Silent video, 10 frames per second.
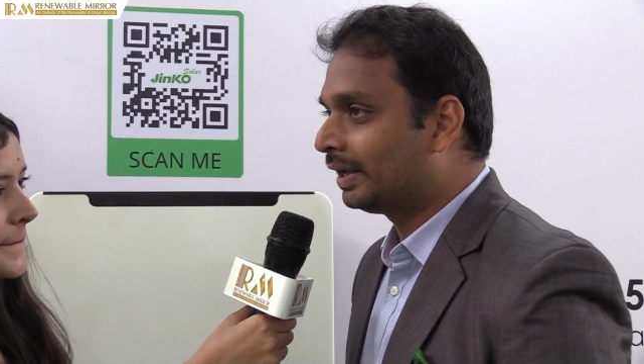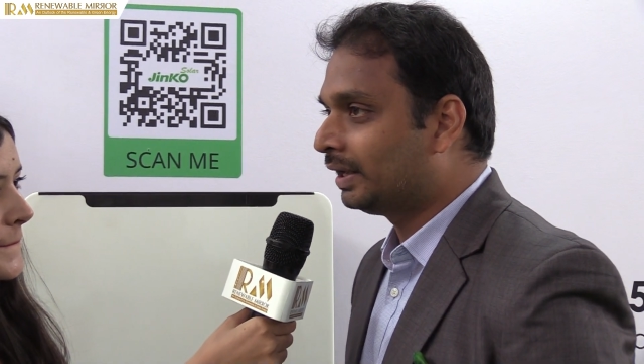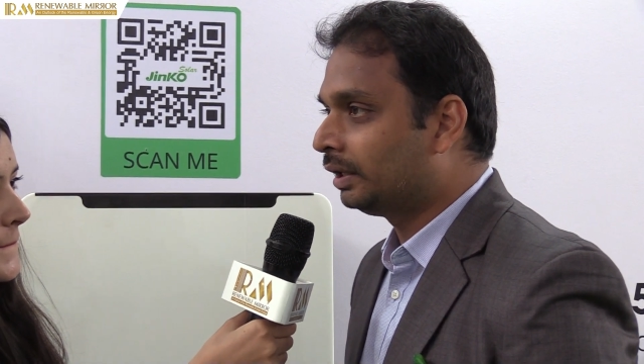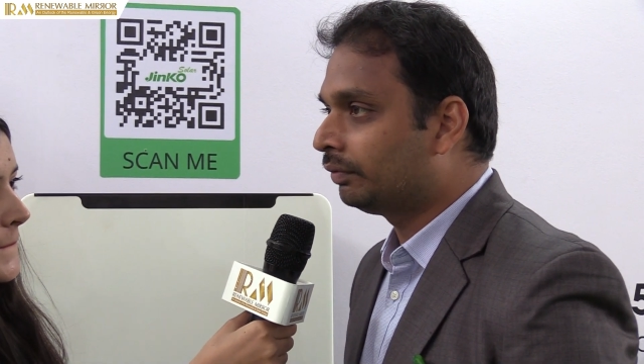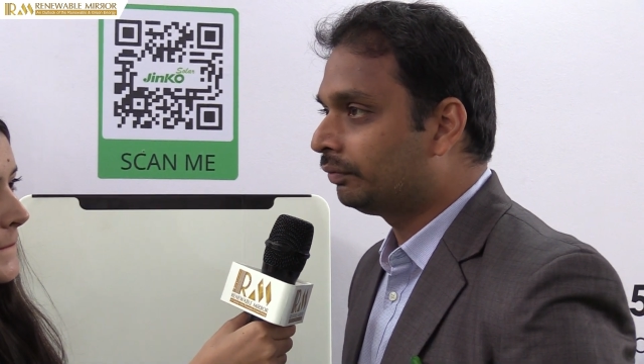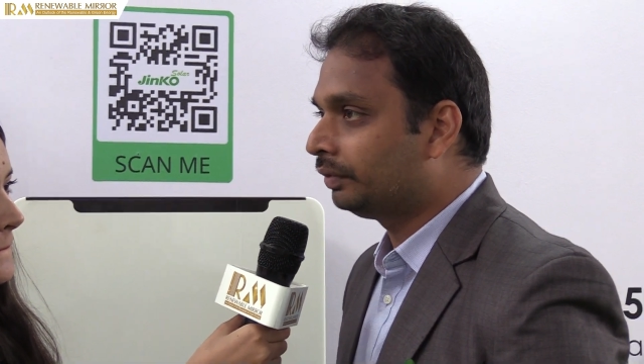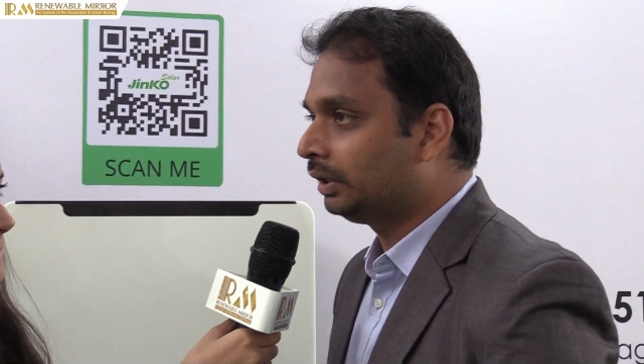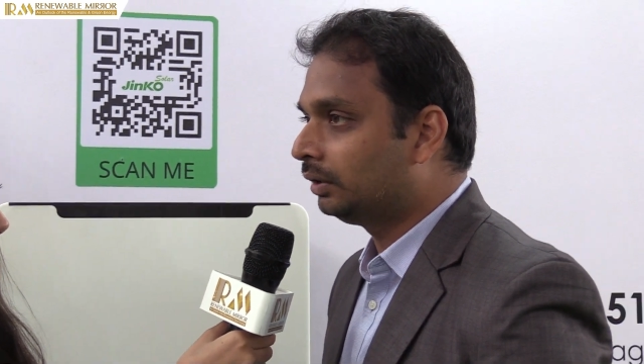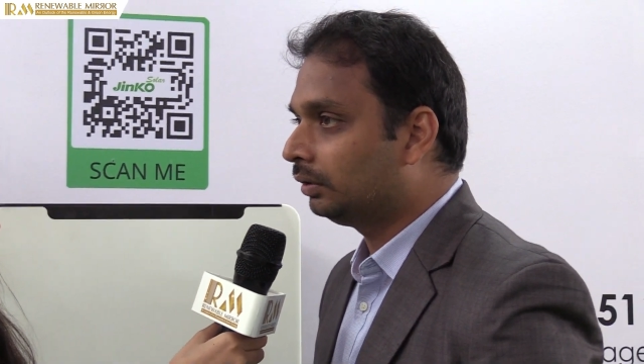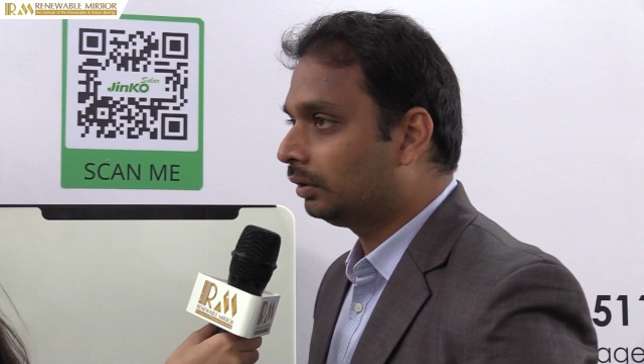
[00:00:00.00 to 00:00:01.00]
anyone
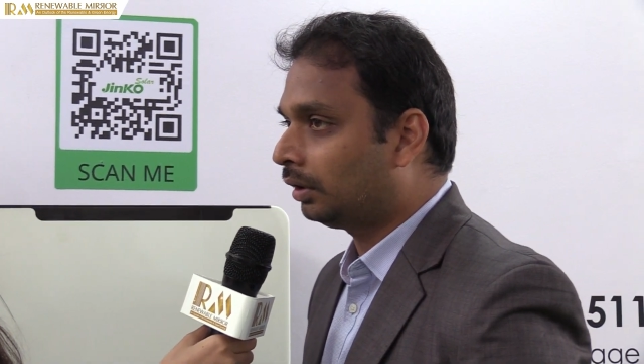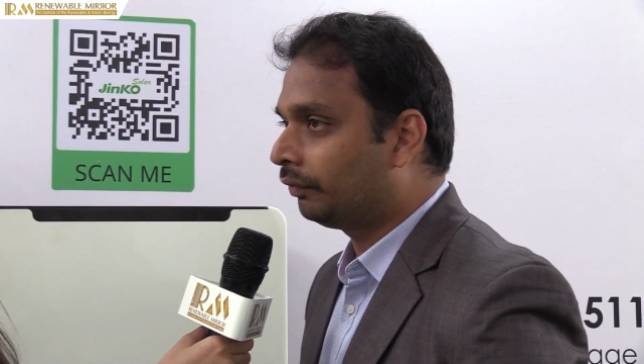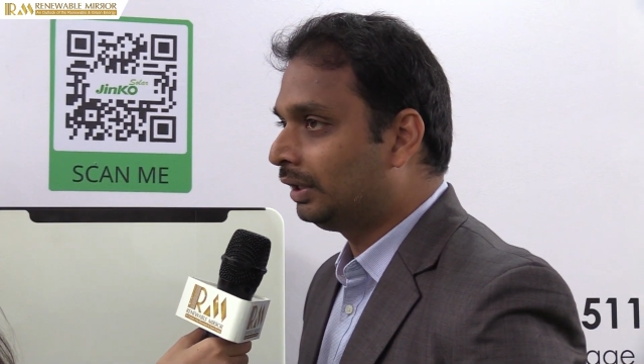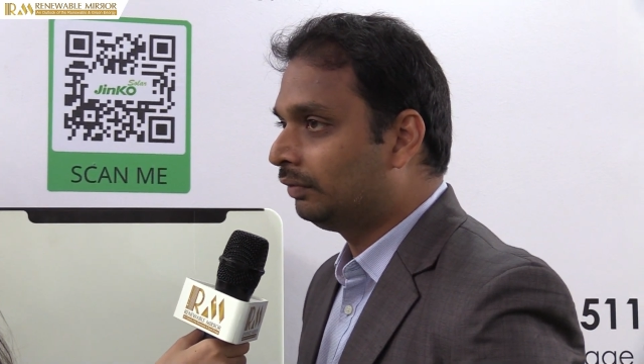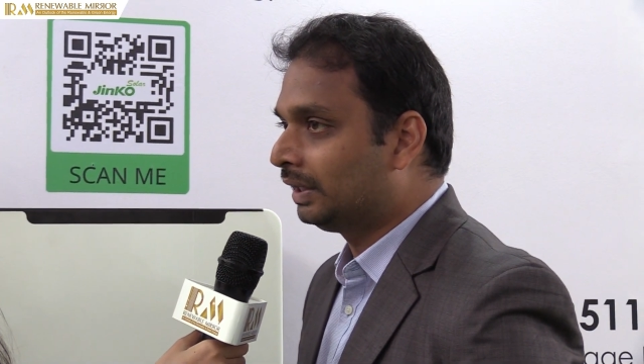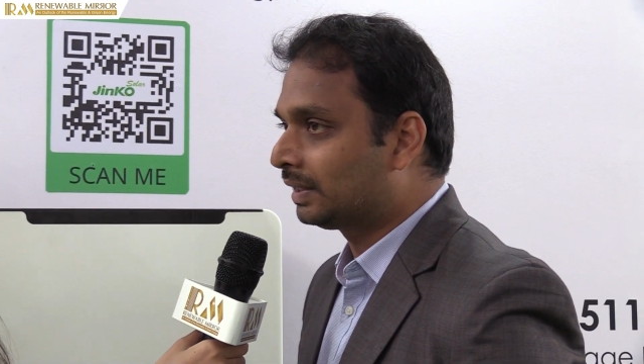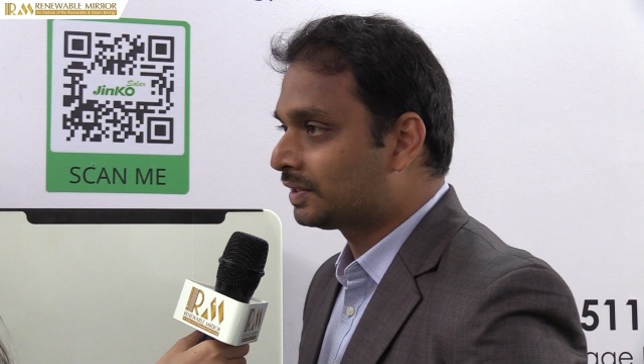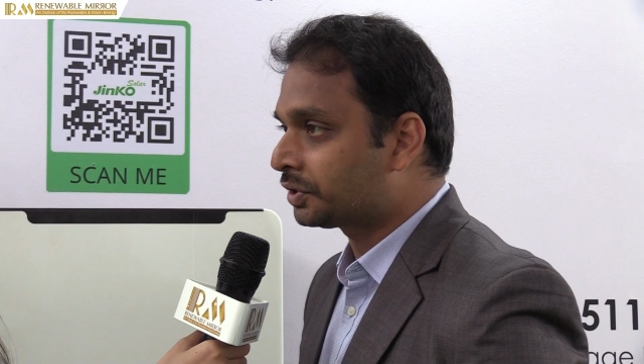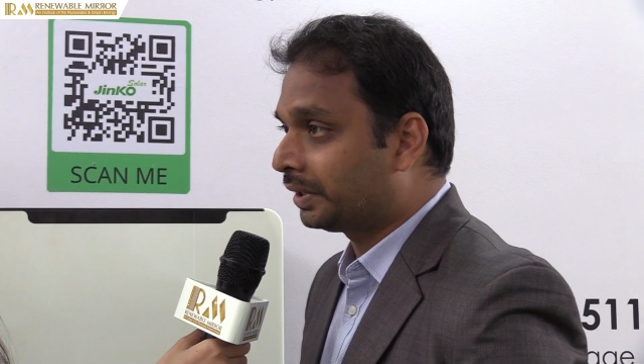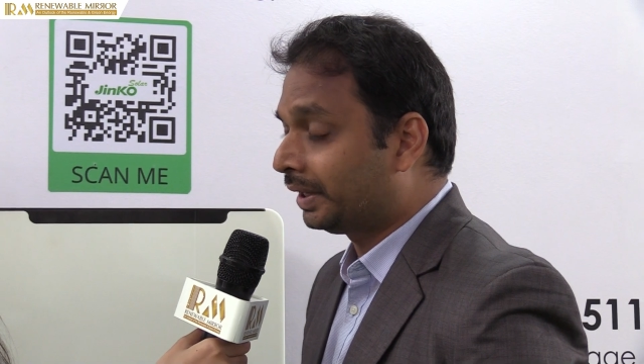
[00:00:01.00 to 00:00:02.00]
will
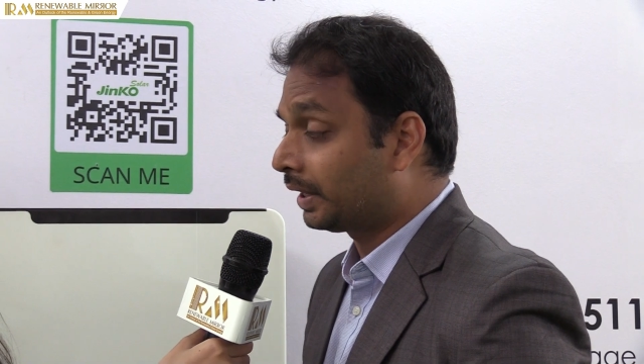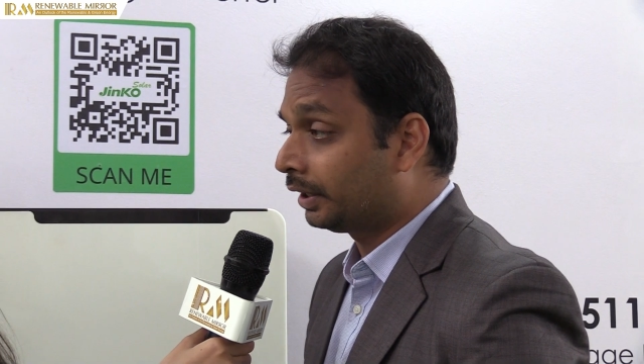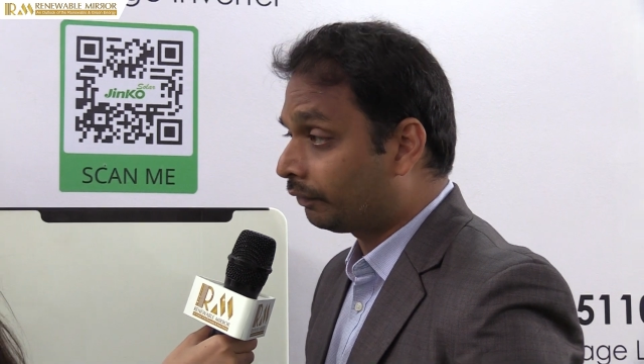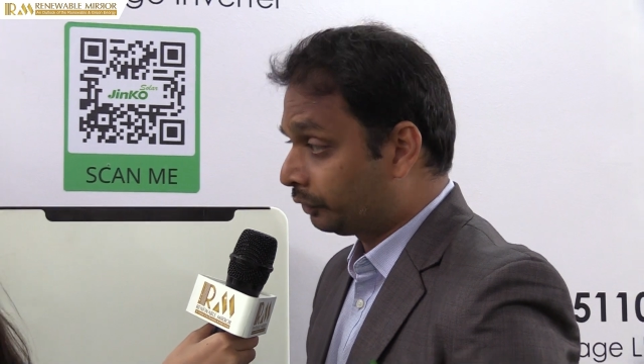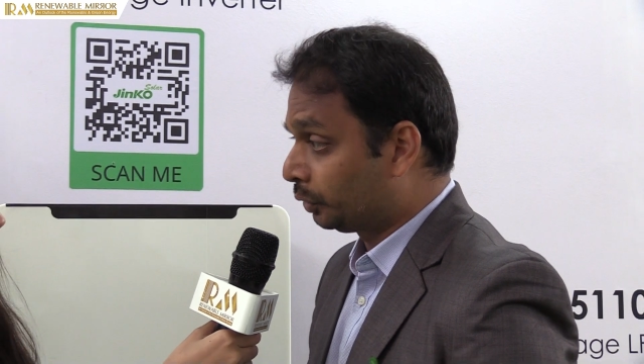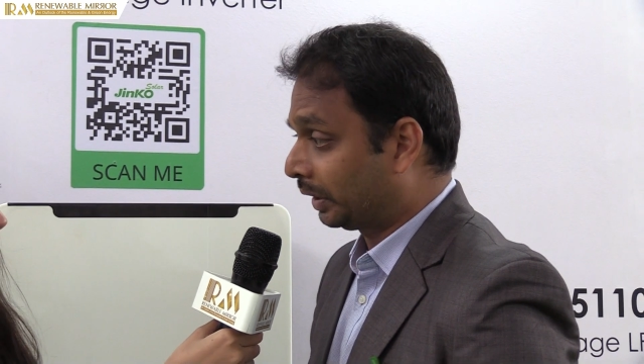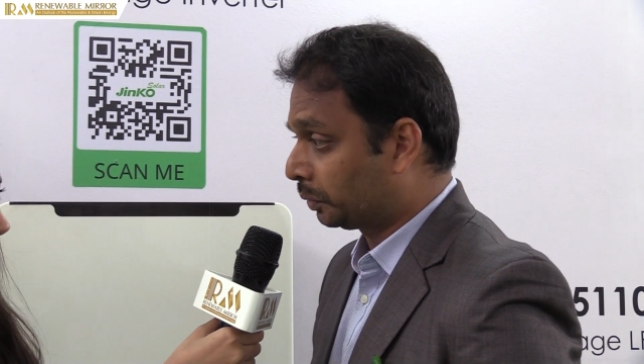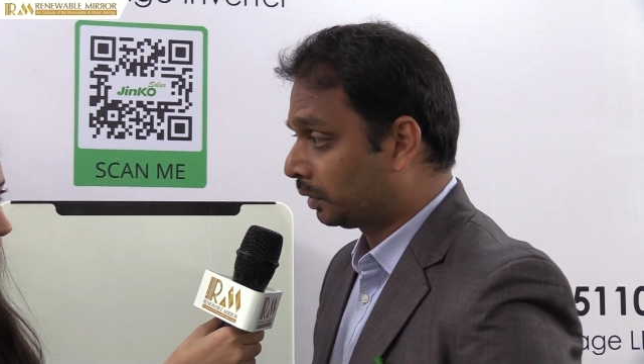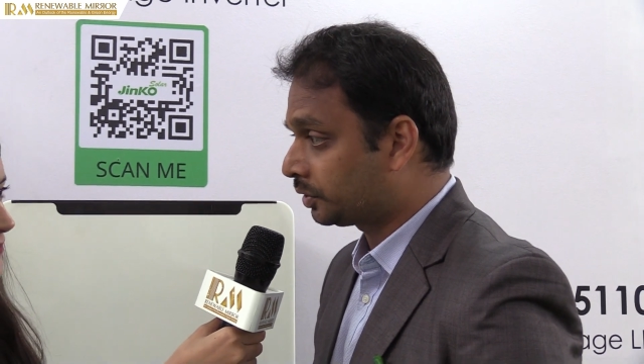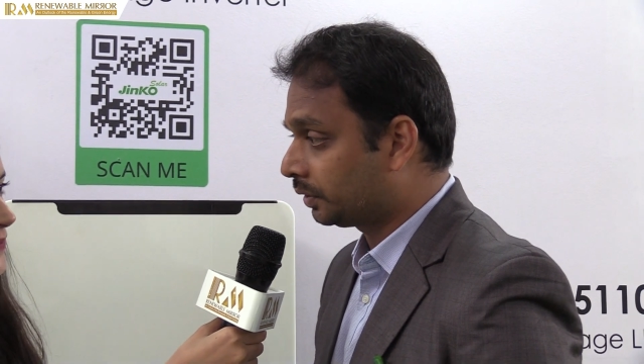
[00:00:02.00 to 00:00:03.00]
consider any kind of new
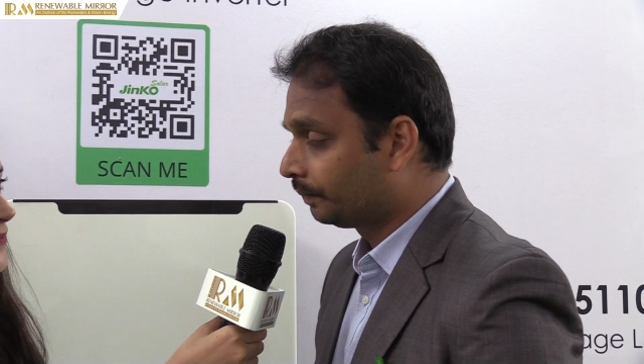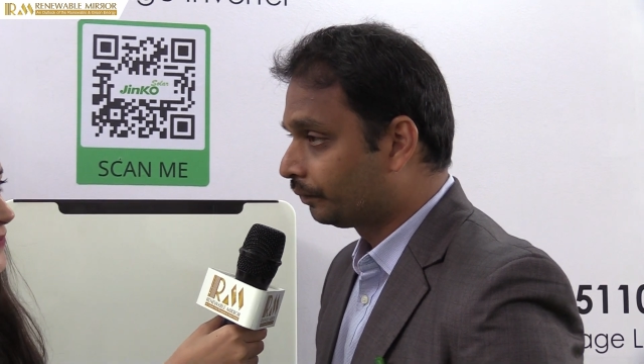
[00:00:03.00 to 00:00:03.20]
technology?